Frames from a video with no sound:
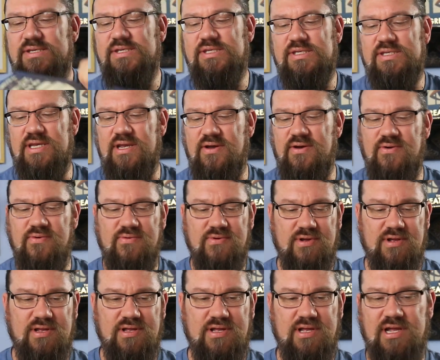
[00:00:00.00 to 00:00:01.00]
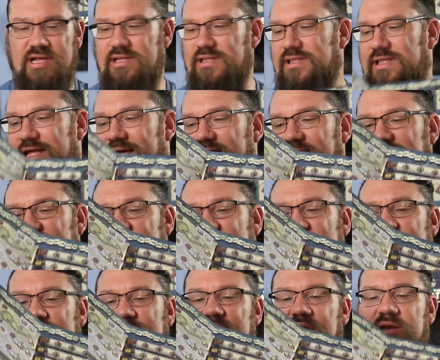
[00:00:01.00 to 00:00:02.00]
so a lot of
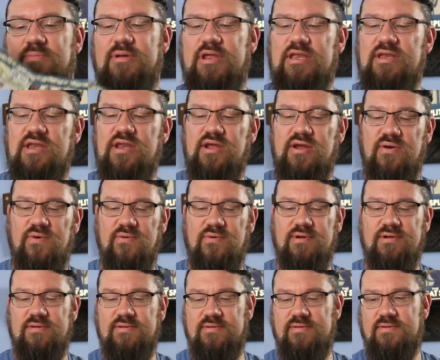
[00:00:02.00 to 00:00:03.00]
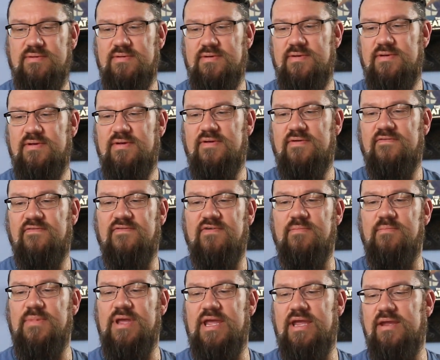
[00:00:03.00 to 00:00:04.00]
this is going to be new for
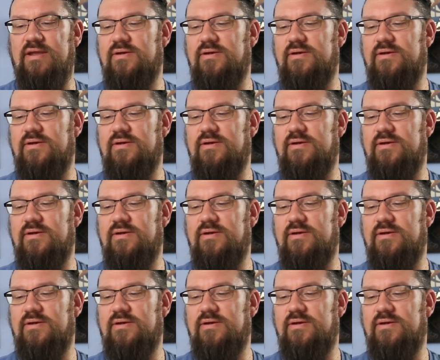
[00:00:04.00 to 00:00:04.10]
me.